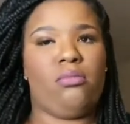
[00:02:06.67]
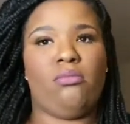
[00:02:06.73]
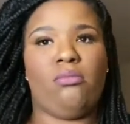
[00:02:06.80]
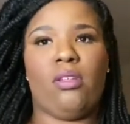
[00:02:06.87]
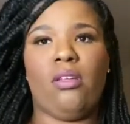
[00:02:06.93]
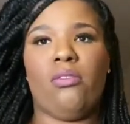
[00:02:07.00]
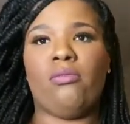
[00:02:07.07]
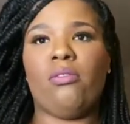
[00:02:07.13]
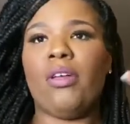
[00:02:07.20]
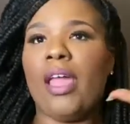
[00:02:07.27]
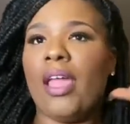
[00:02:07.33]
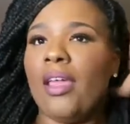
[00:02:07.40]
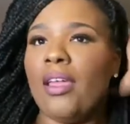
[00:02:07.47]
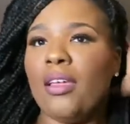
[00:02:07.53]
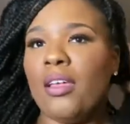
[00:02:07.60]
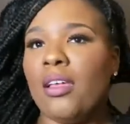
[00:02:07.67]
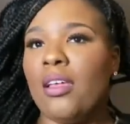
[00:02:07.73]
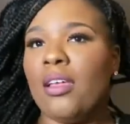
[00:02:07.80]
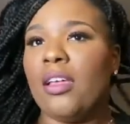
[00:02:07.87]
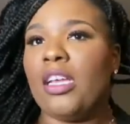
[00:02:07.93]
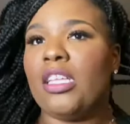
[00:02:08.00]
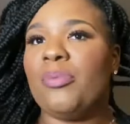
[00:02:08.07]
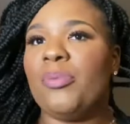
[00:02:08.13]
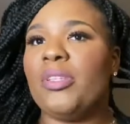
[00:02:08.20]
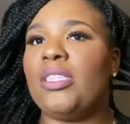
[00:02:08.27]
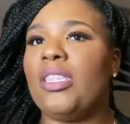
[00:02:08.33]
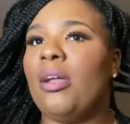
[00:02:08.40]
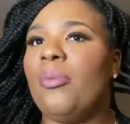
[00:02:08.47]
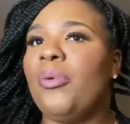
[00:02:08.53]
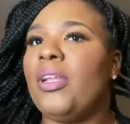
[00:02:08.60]
okay, it
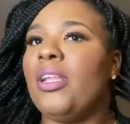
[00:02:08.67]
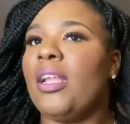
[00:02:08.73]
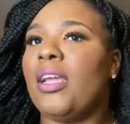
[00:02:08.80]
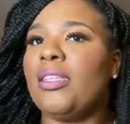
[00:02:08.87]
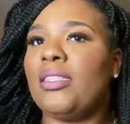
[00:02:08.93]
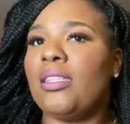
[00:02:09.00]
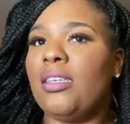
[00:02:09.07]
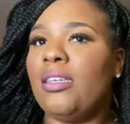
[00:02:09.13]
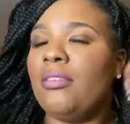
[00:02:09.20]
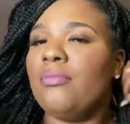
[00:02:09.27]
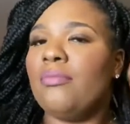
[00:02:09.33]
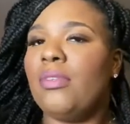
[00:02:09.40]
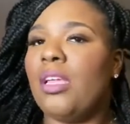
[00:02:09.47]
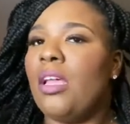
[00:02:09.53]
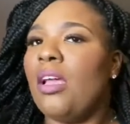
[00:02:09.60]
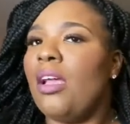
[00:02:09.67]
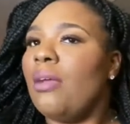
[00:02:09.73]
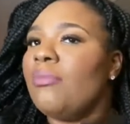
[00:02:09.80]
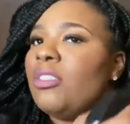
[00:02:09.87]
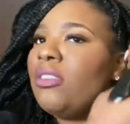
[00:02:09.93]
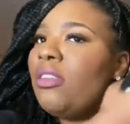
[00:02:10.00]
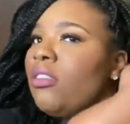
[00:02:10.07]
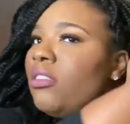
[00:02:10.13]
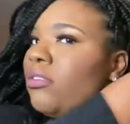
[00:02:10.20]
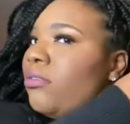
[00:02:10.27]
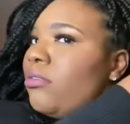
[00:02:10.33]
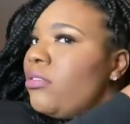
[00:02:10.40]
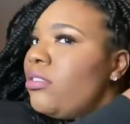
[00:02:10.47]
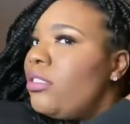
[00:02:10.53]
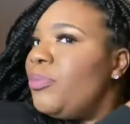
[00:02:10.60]
spritzed out pretty nicely. I'm just going
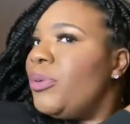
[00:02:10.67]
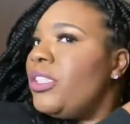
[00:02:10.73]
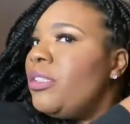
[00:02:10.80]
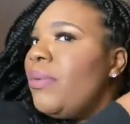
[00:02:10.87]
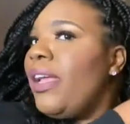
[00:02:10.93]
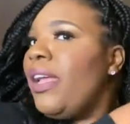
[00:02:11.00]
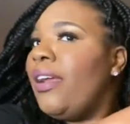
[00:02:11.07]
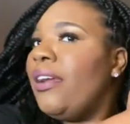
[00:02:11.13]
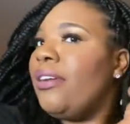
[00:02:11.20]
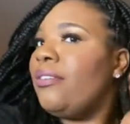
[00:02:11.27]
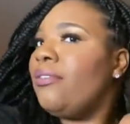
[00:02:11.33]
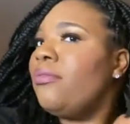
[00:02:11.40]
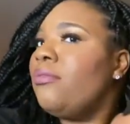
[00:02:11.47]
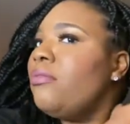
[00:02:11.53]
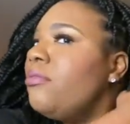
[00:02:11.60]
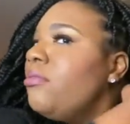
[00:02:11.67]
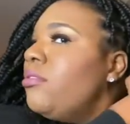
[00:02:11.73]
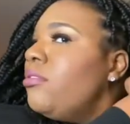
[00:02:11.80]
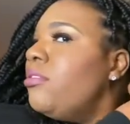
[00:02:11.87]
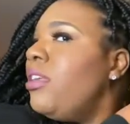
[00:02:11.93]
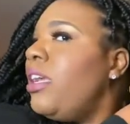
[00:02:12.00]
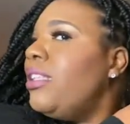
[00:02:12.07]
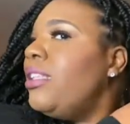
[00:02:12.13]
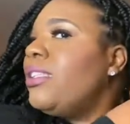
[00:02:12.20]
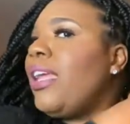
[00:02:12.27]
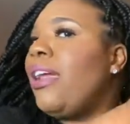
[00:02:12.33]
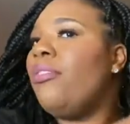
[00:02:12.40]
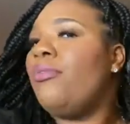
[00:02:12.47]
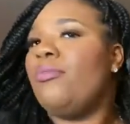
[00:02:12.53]
to spritz my hair at the scalp.